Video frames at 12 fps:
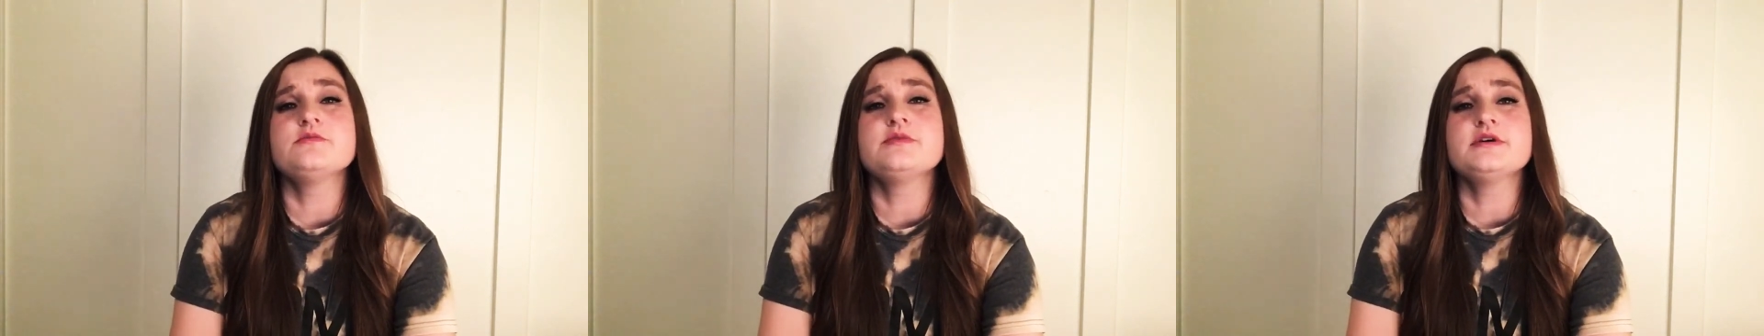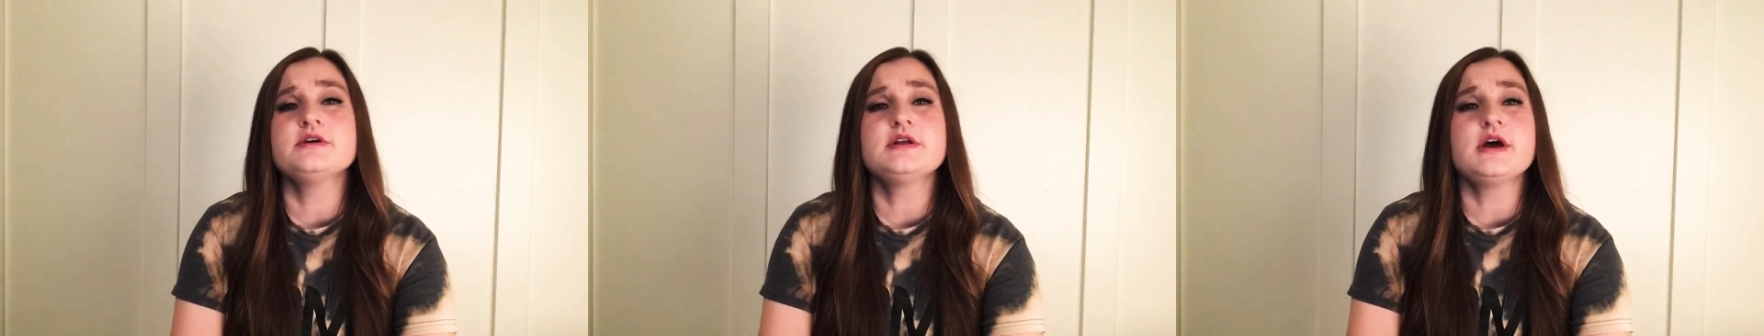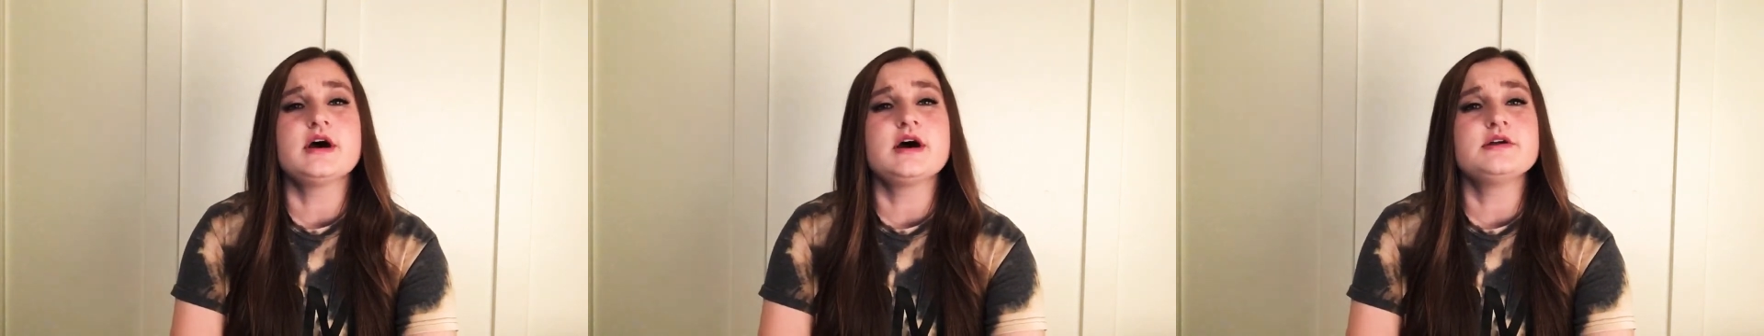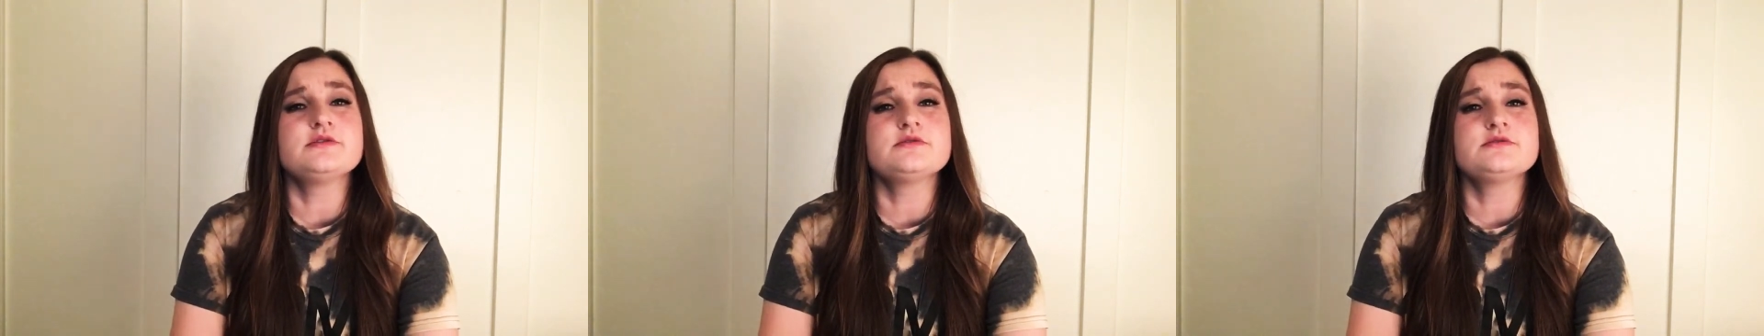but
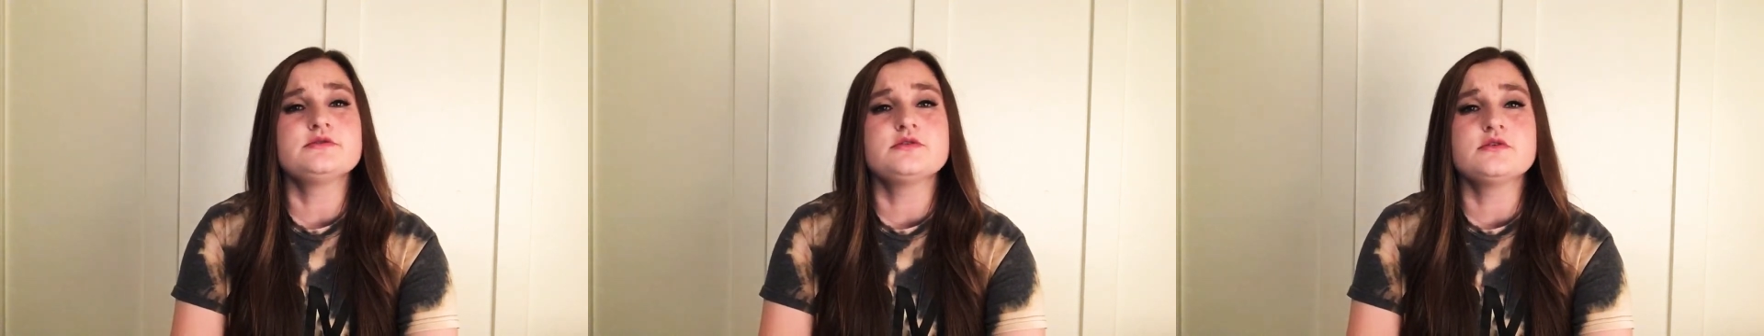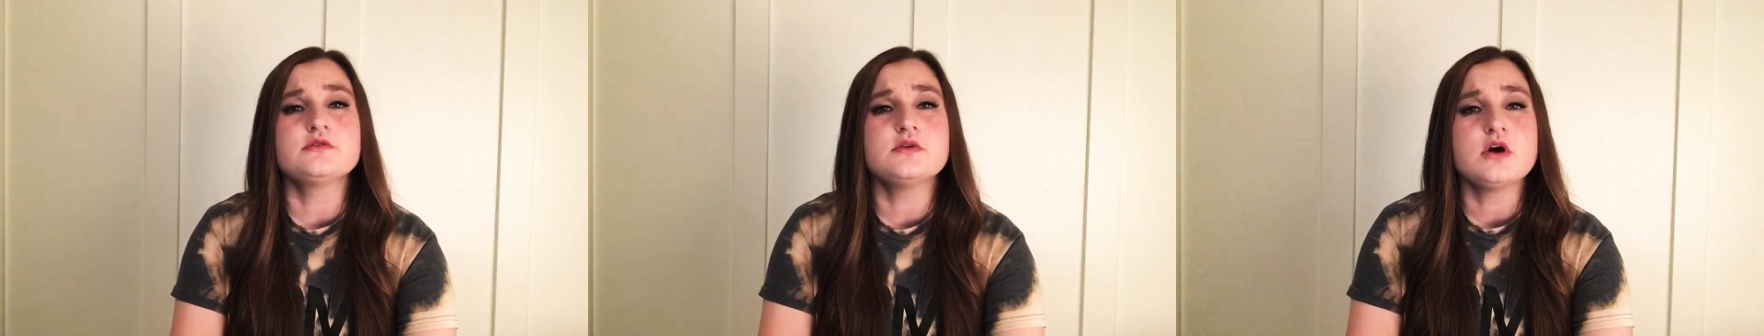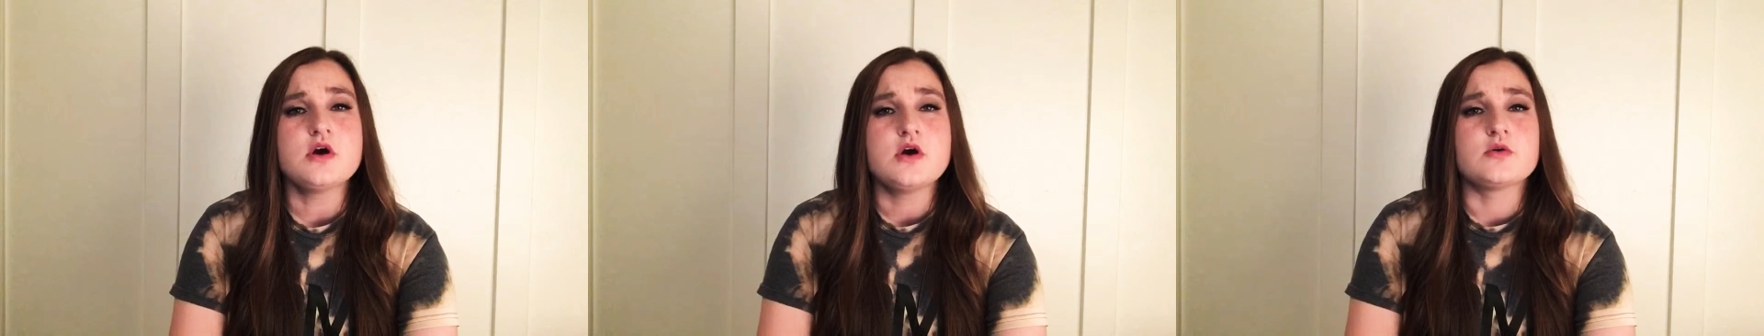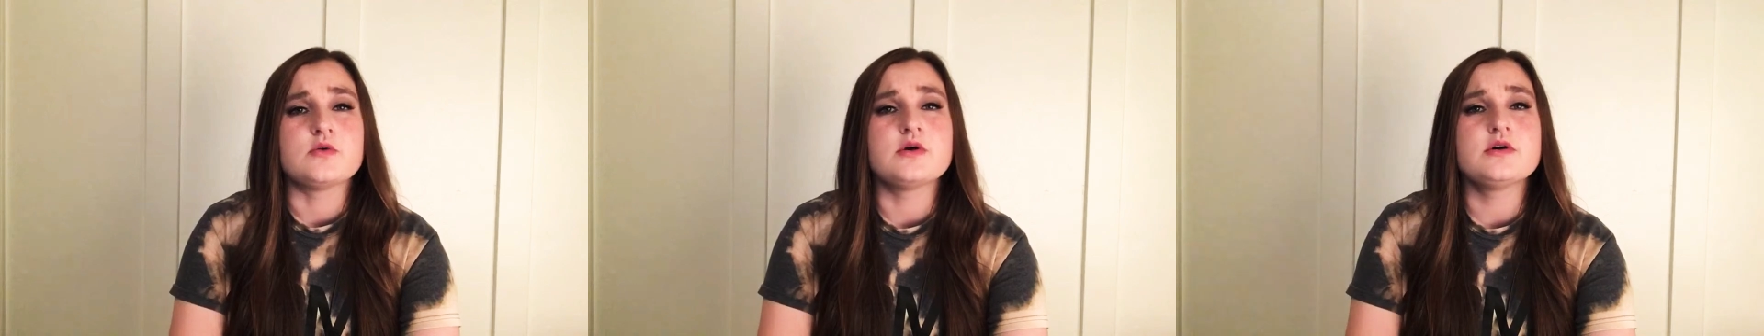I don't know
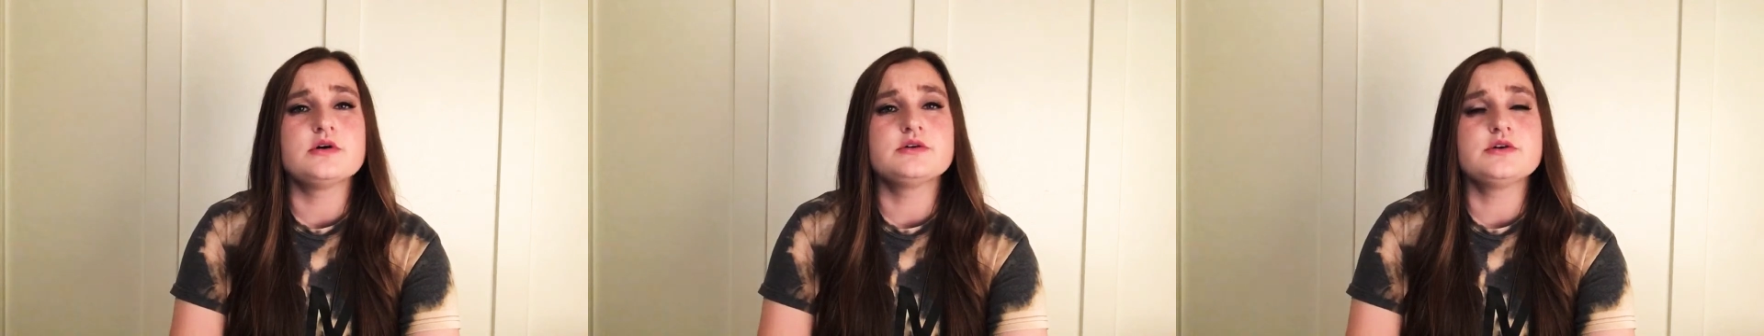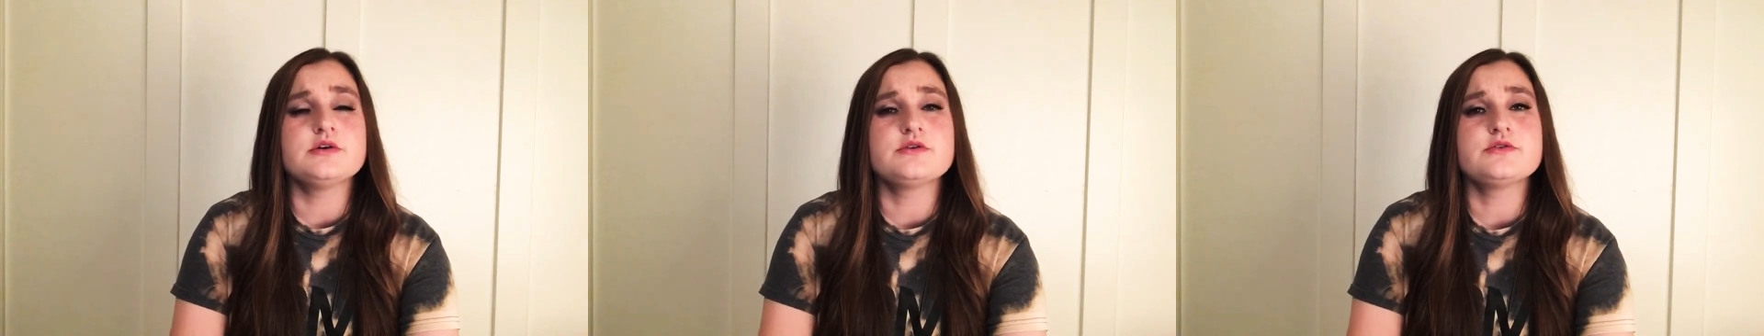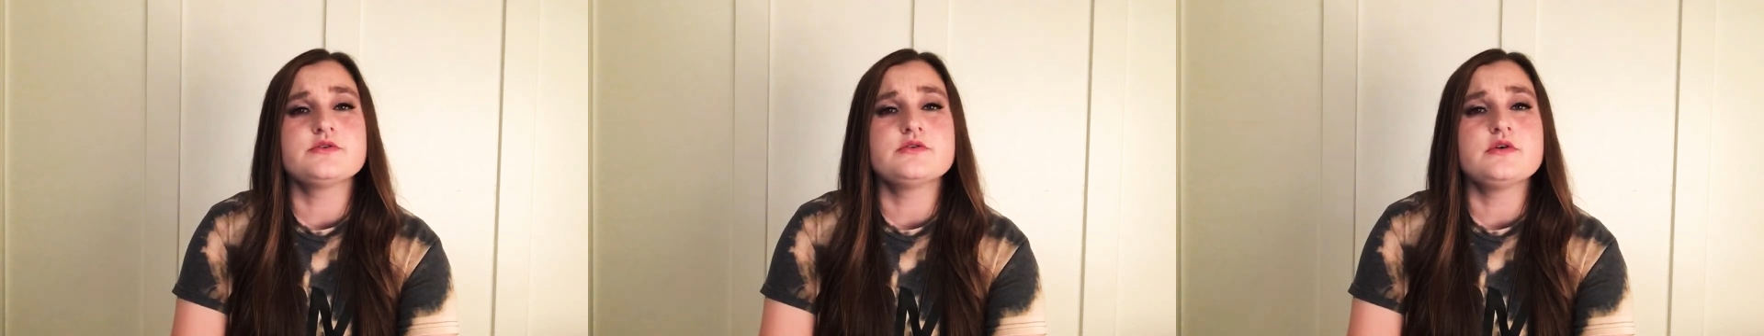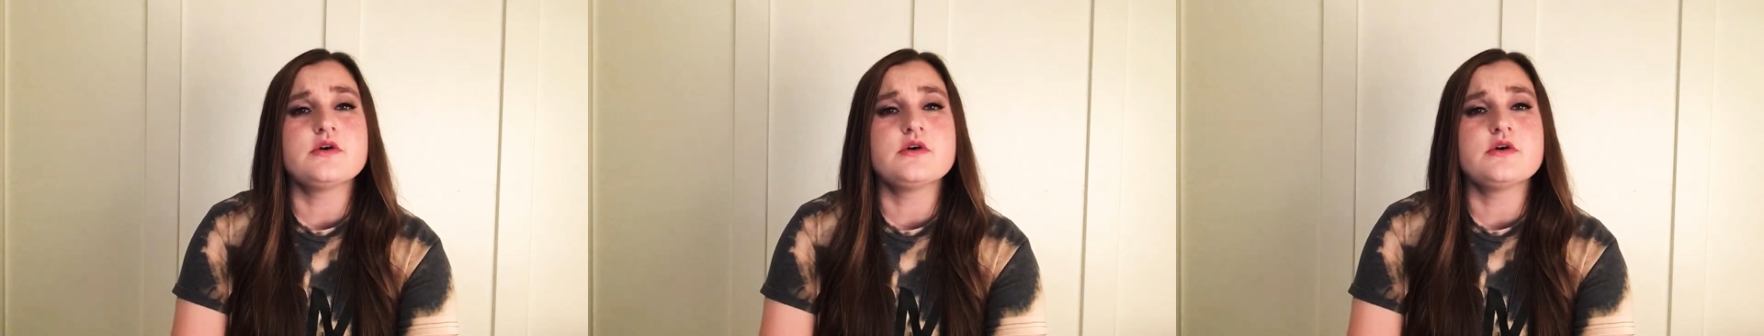what other